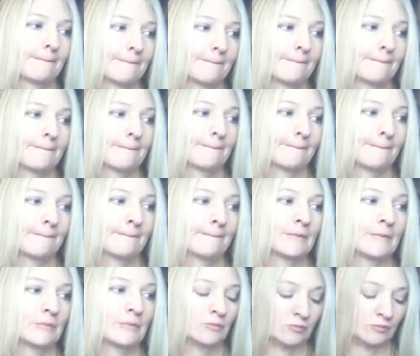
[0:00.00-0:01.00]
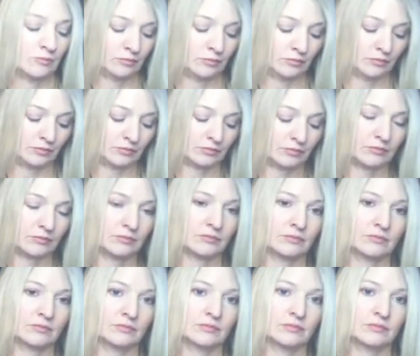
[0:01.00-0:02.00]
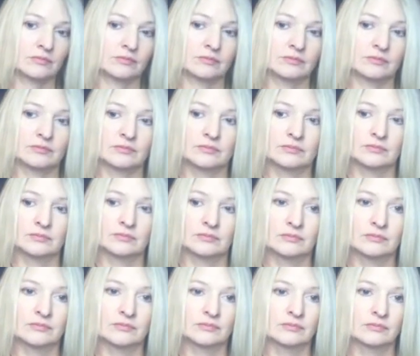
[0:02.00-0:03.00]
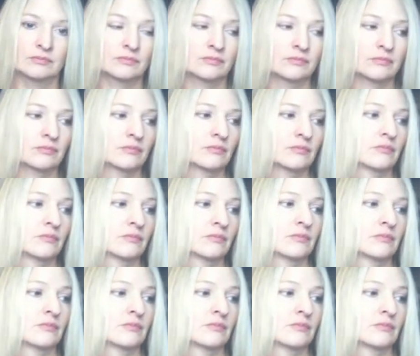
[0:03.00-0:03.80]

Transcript: This person isn't speaking.